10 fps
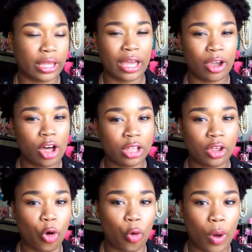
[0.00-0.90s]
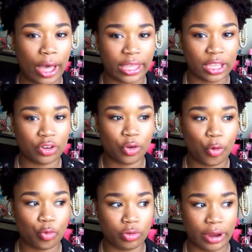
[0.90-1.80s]
I call it Hawaiian
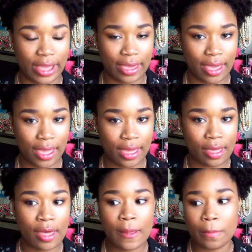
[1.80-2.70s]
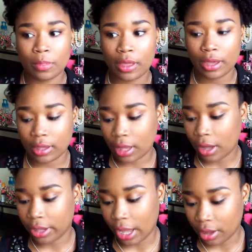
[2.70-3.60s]
reggae. Like,
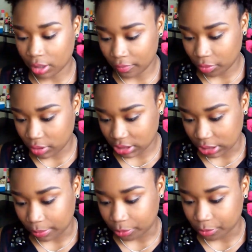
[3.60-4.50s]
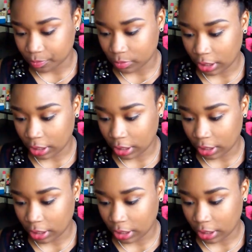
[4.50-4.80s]
okay, I'll give you an example.